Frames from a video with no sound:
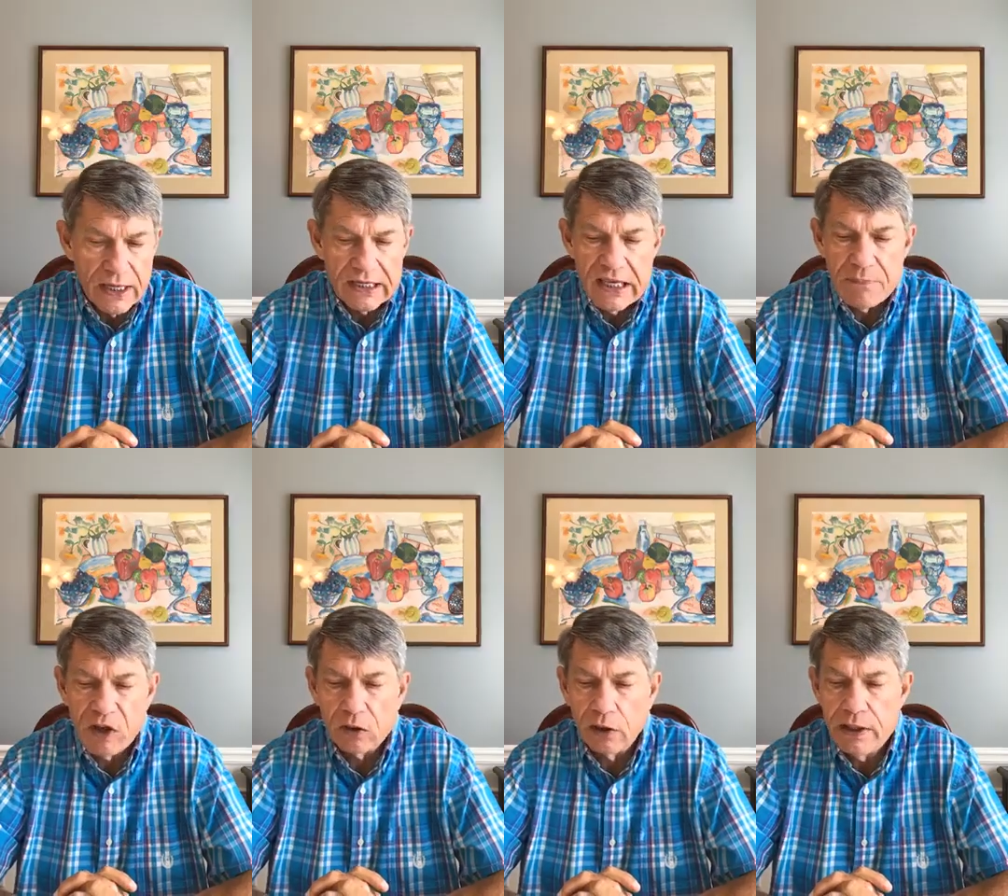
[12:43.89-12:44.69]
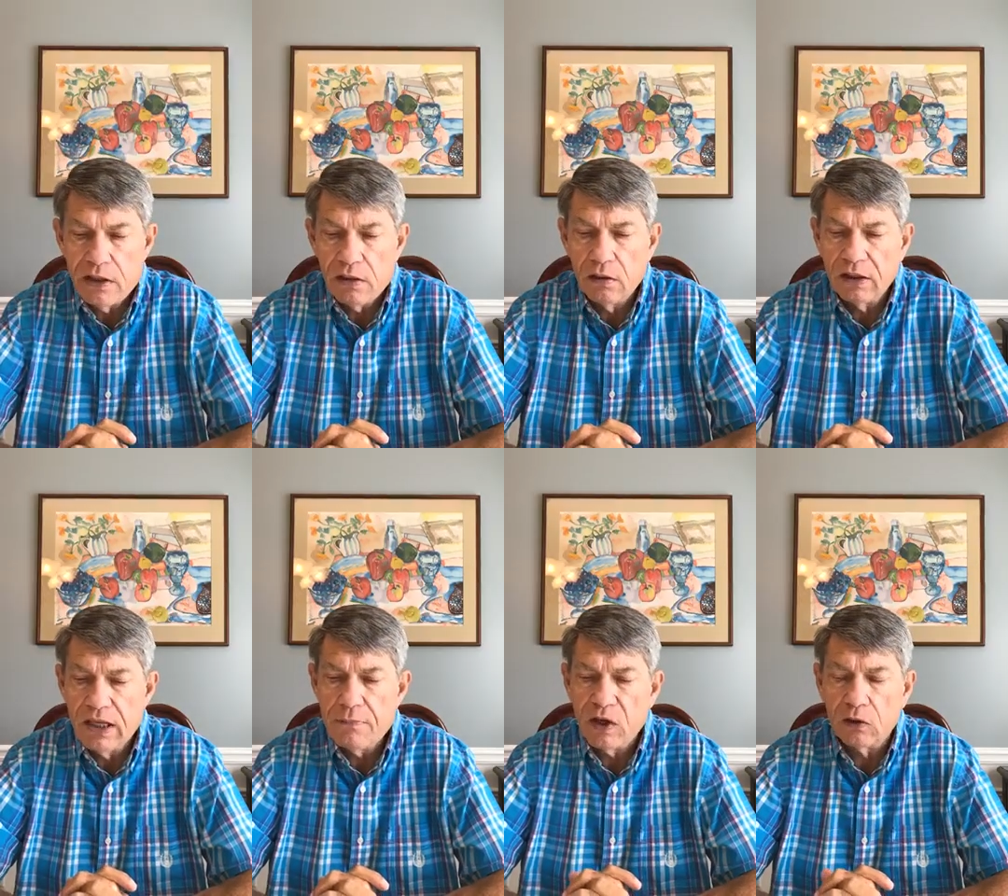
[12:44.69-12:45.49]
Keep it
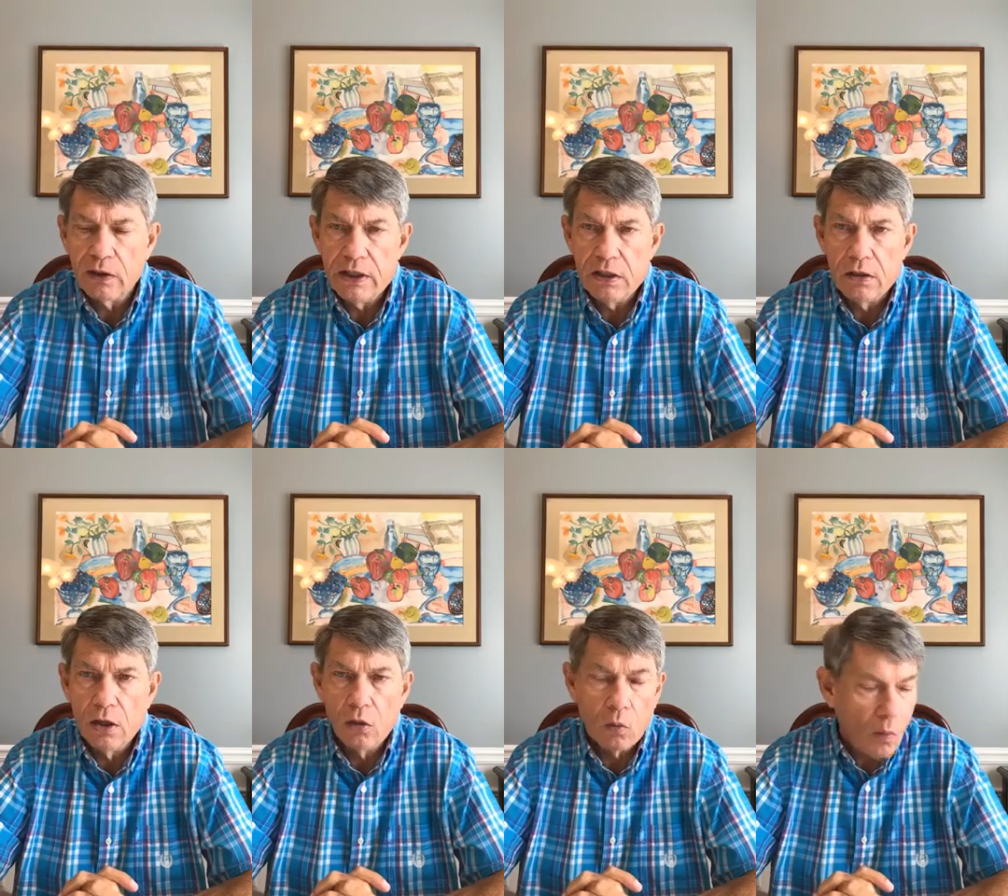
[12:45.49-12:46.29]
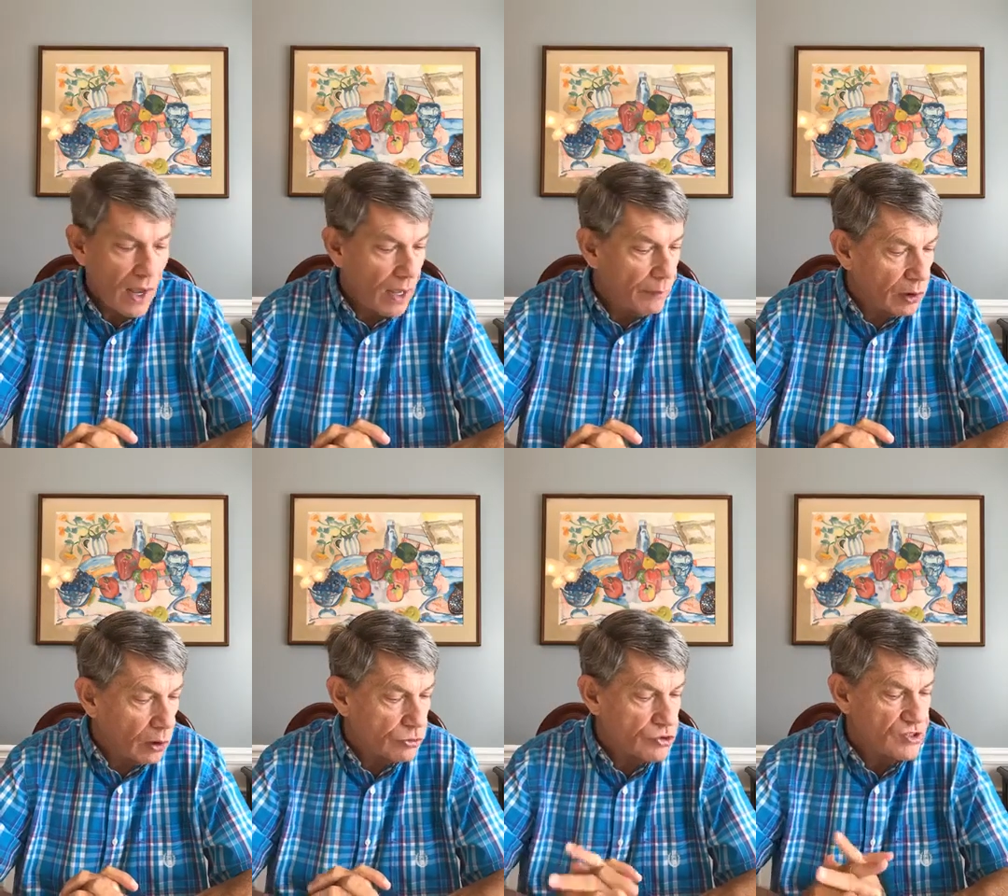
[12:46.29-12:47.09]
clean. Why?
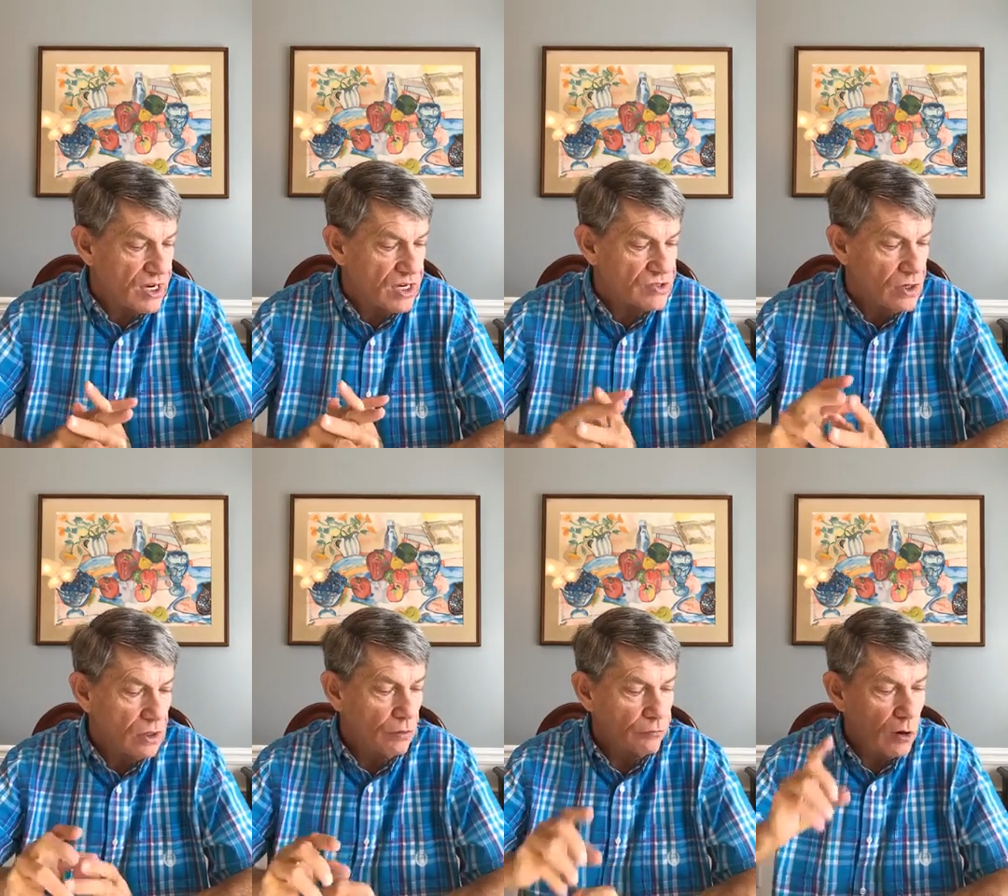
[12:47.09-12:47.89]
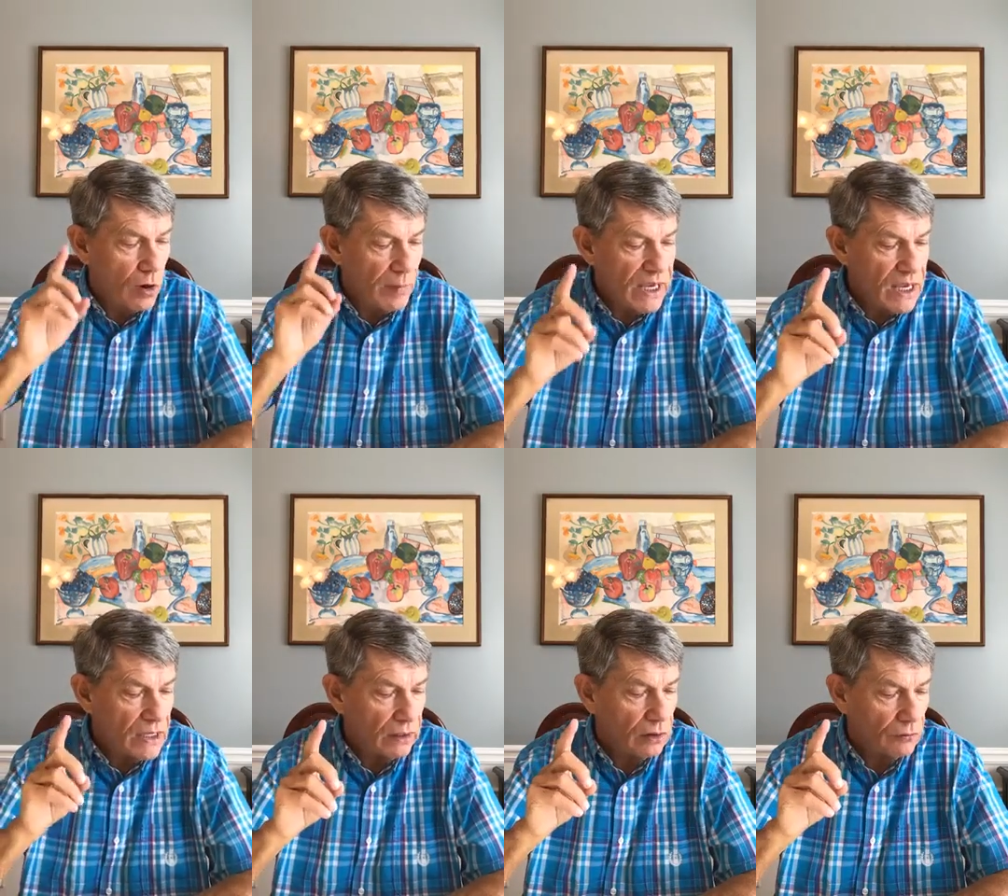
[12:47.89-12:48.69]
Because it says, from
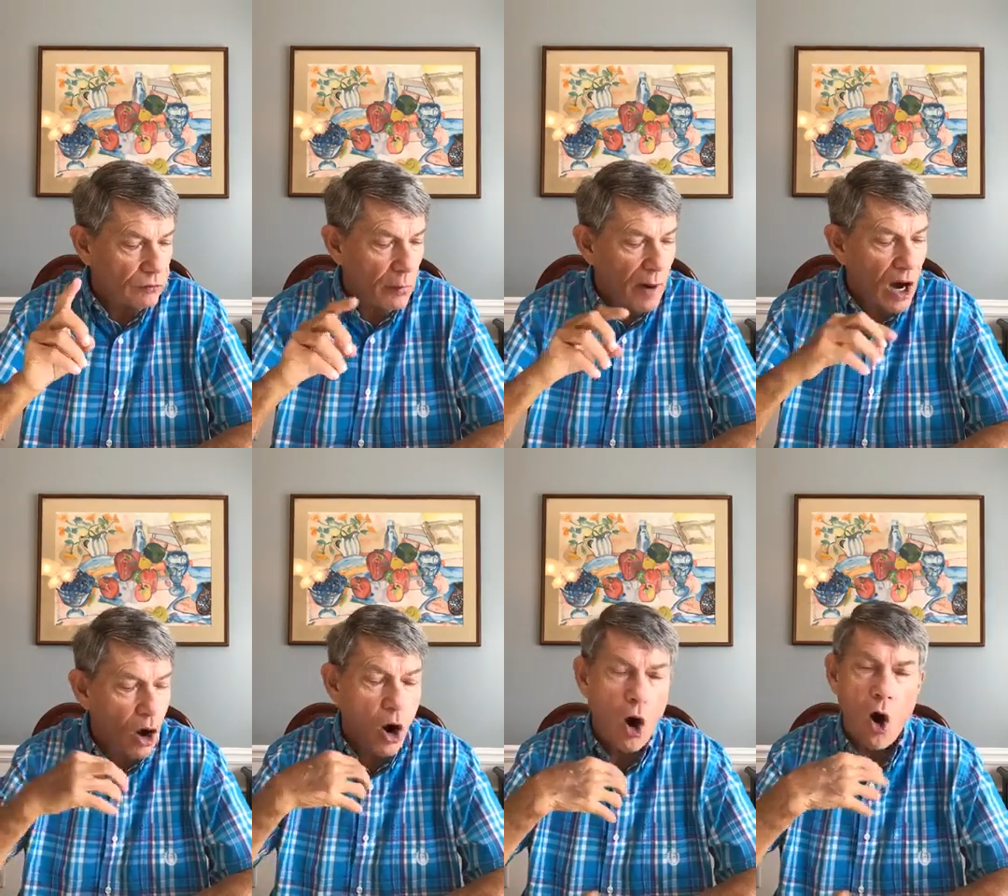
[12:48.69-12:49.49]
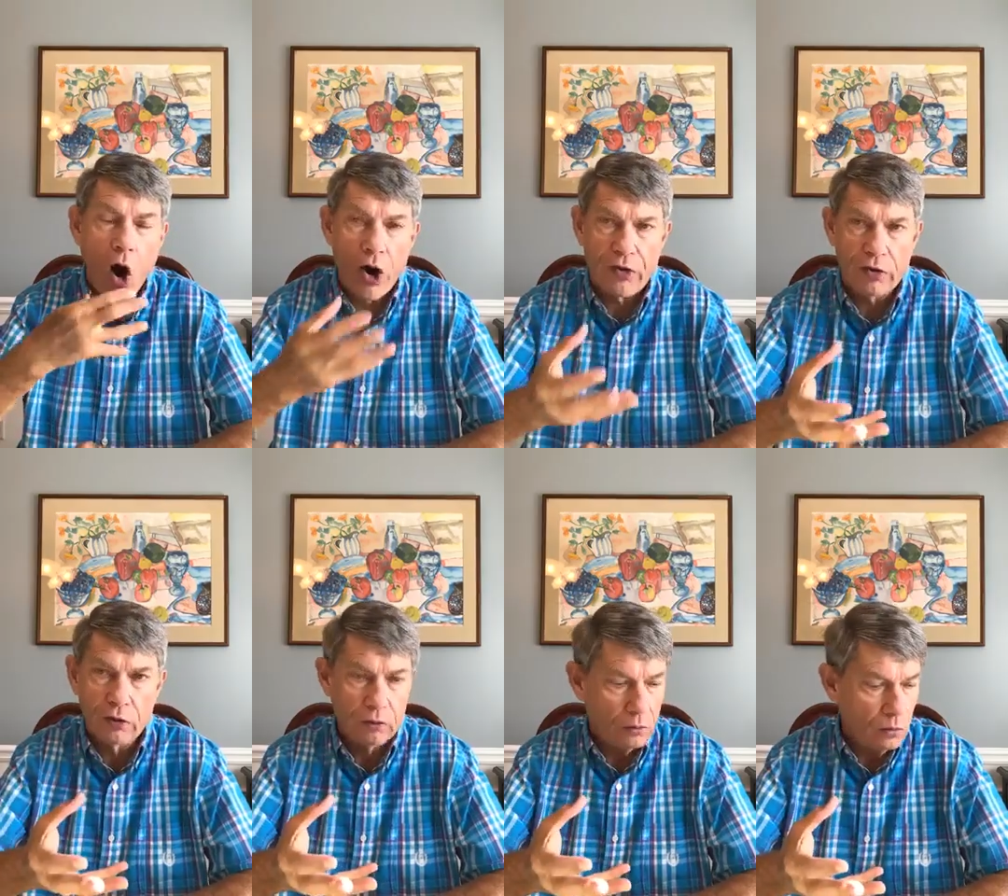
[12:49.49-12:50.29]
it, from our heart,
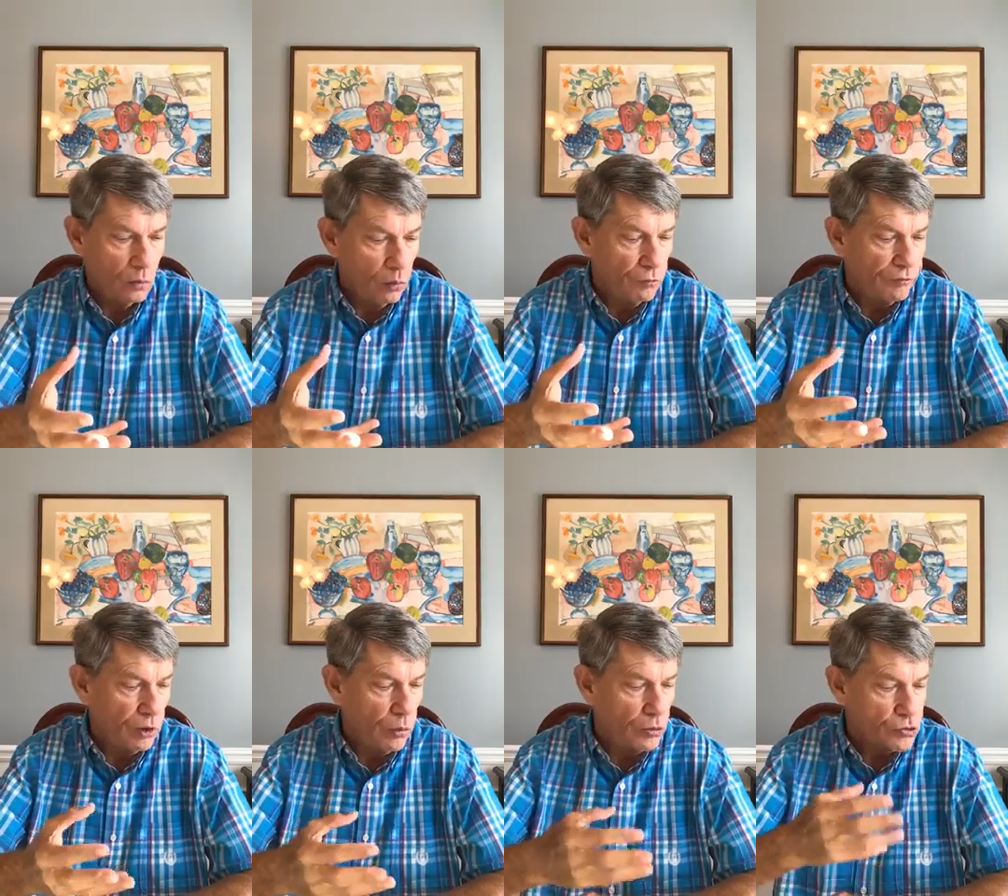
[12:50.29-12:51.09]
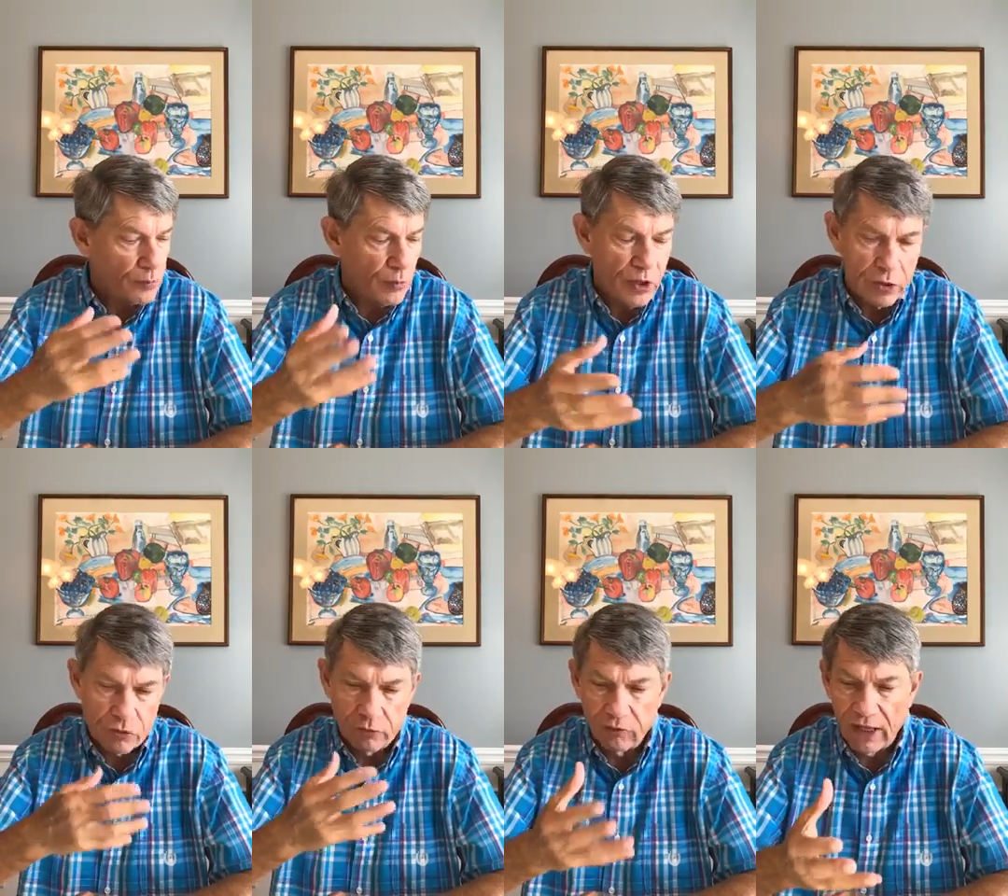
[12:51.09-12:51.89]
will flow the
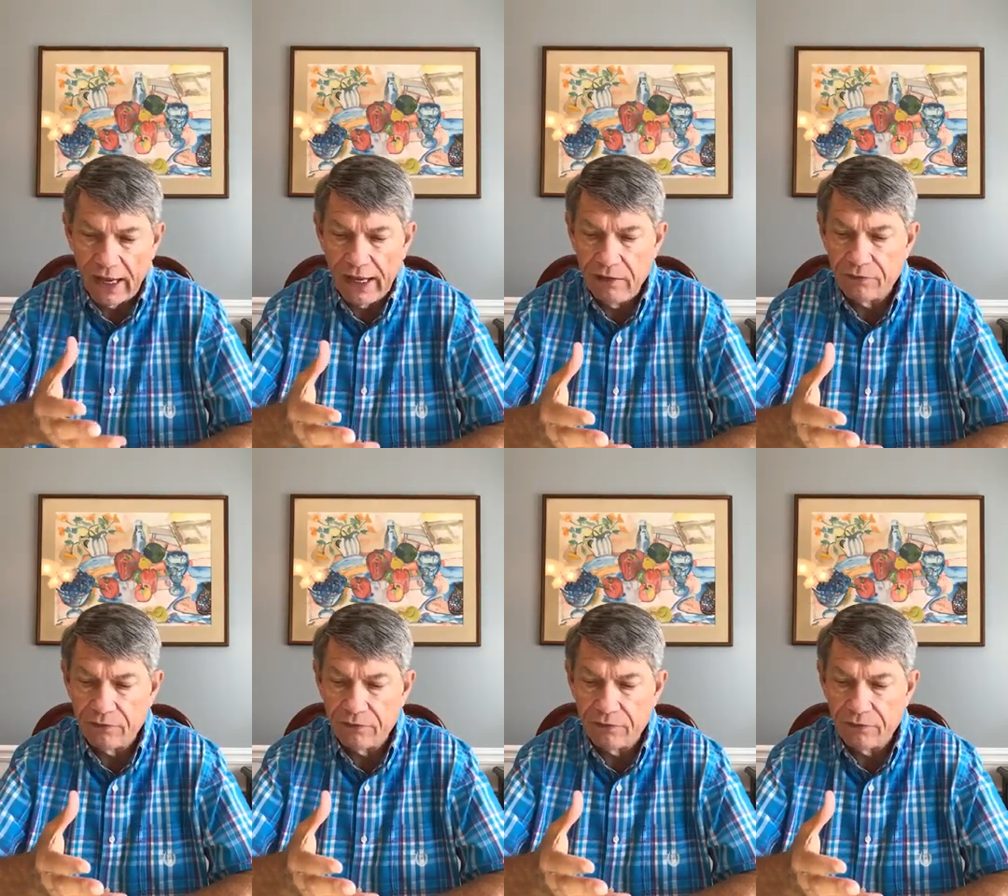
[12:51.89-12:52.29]
springs of life.